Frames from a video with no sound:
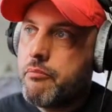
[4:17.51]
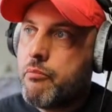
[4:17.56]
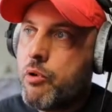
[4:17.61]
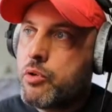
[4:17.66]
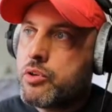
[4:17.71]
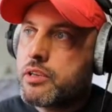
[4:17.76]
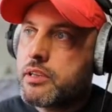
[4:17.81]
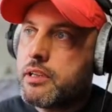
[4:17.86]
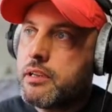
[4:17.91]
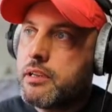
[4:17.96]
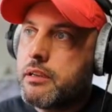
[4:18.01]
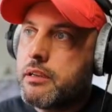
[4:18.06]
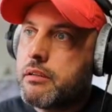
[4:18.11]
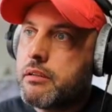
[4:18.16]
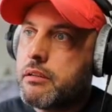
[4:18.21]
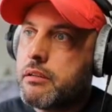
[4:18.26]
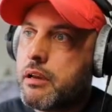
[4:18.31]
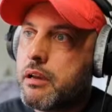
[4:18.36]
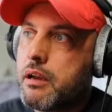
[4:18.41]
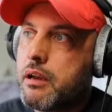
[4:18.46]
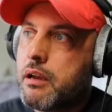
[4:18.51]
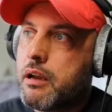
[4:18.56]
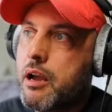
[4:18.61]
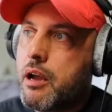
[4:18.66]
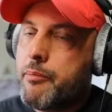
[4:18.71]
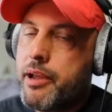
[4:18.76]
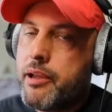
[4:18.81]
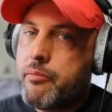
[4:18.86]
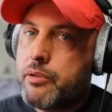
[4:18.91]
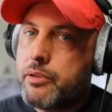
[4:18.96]
Mostly
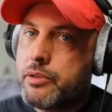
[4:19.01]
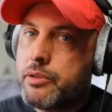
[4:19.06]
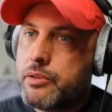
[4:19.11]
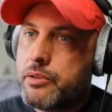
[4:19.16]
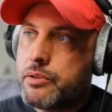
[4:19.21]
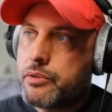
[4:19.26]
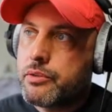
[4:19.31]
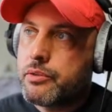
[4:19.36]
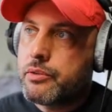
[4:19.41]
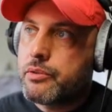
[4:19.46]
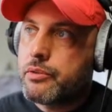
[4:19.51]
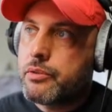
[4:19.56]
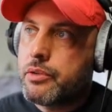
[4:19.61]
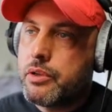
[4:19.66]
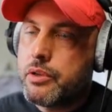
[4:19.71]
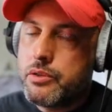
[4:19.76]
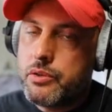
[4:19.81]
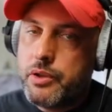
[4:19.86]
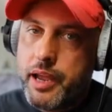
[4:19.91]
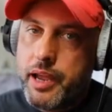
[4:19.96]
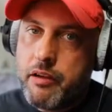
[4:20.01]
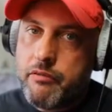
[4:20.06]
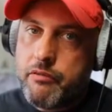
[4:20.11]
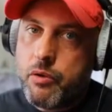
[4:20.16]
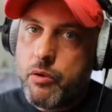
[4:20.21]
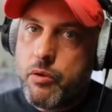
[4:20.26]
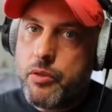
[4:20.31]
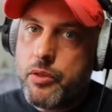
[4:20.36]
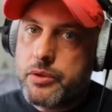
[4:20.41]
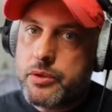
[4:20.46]
I'm able to have
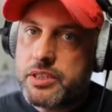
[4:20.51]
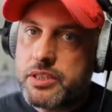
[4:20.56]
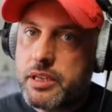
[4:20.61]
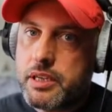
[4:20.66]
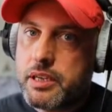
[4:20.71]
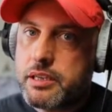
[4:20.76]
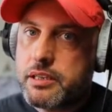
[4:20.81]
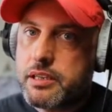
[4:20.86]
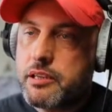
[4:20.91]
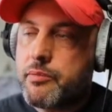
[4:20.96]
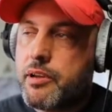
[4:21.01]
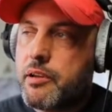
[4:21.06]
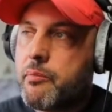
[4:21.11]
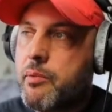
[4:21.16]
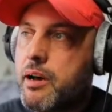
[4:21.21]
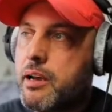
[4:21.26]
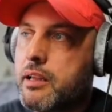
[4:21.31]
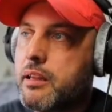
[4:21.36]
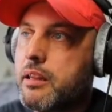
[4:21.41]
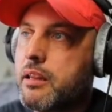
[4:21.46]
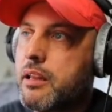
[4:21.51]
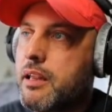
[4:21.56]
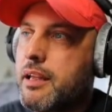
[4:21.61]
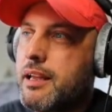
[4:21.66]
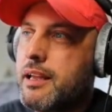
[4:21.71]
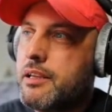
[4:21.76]
all those things in my model.